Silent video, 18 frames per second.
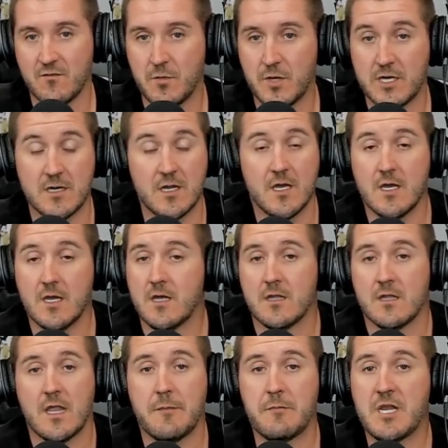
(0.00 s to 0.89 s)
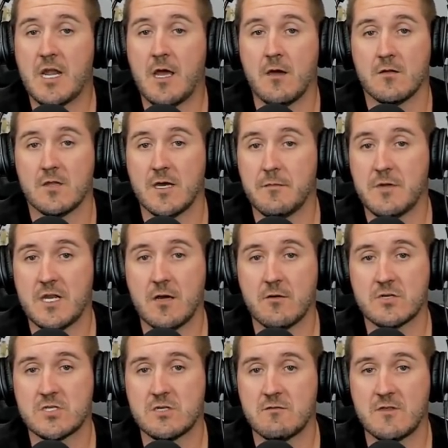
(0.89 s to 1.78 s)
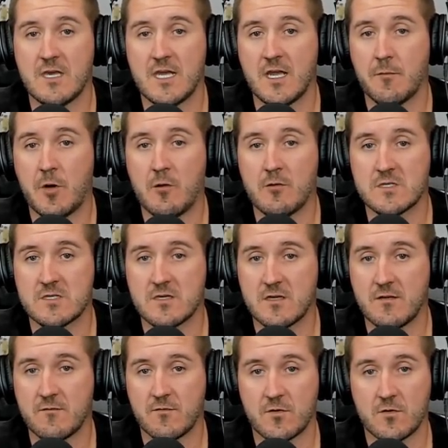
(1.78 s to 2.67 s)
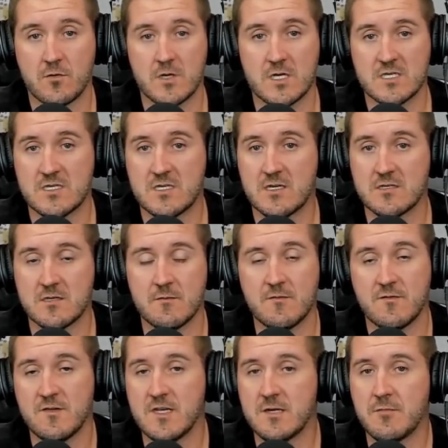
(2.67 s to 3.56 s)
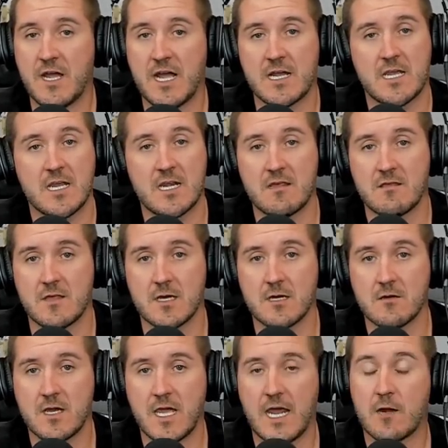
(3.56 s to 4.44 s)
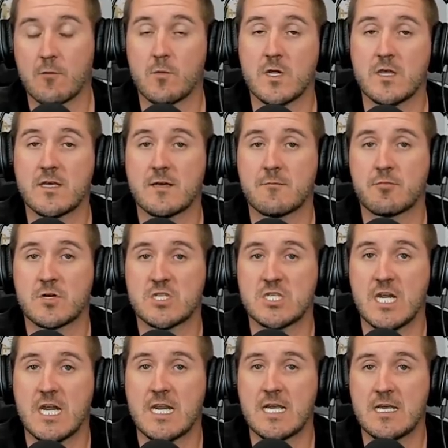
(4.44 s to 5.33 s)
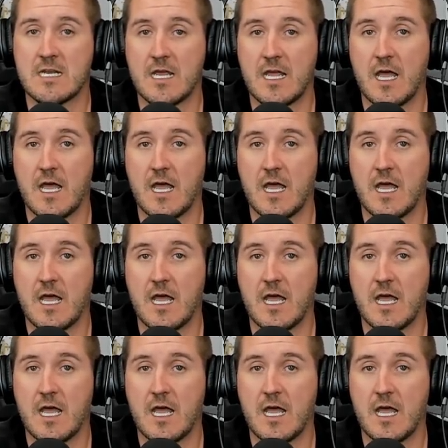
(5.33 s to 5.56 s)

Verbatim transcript: But let me know. Let me know what you think. I'm always looking for criticism, feedback, anything. Okay. I really appreciate it.